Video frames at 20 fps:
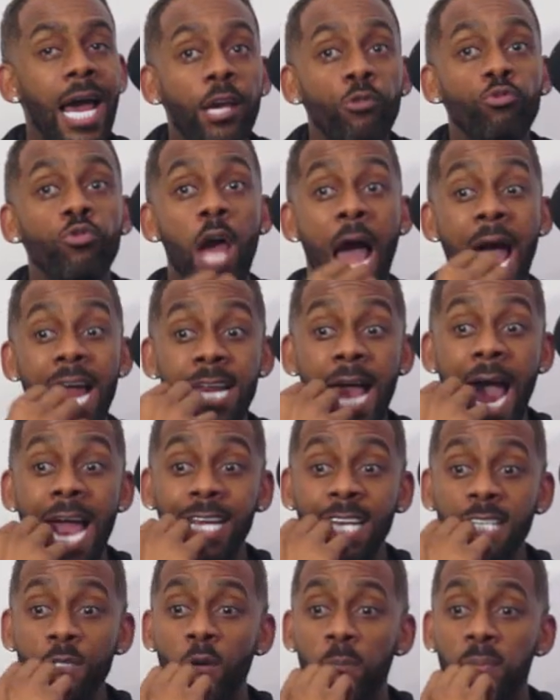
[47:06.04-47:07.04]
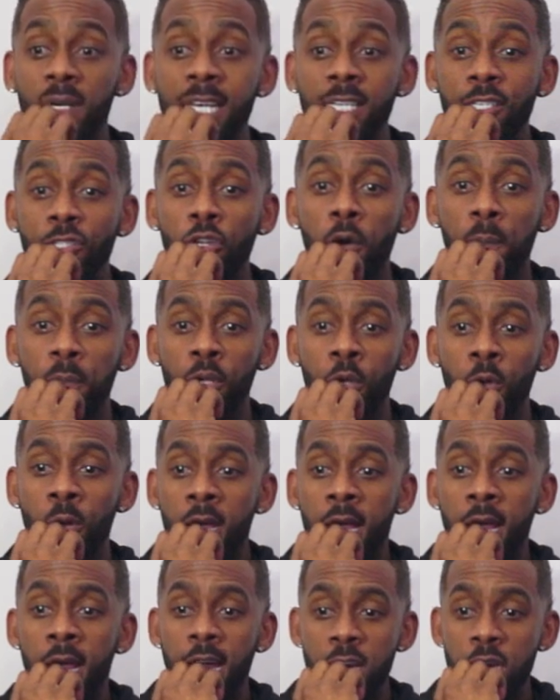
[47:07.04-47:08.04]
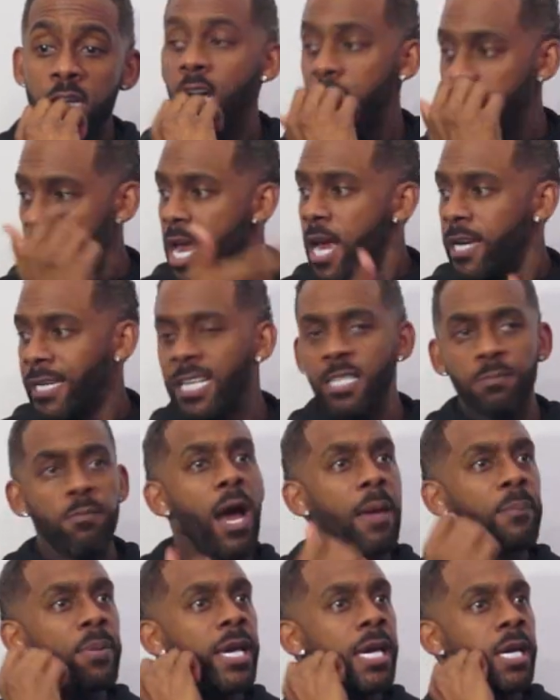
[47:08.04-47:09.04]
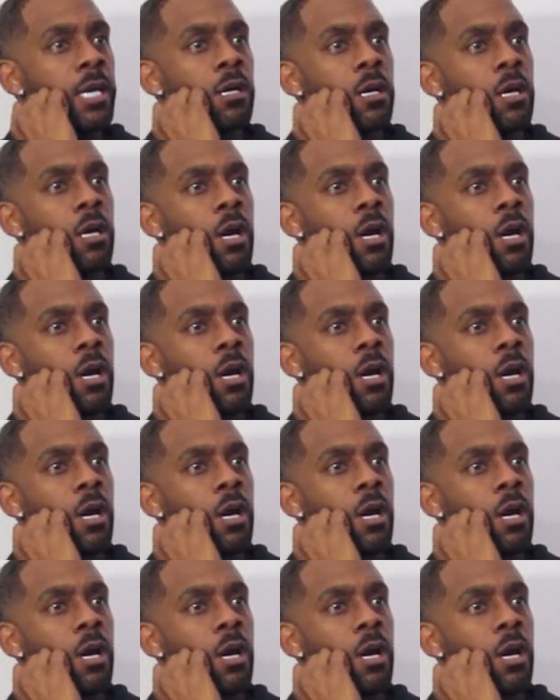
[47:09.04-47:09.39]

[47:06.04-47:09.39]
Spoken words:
Like, and guess what? Police stop you and you're going, yeah, that's my pee.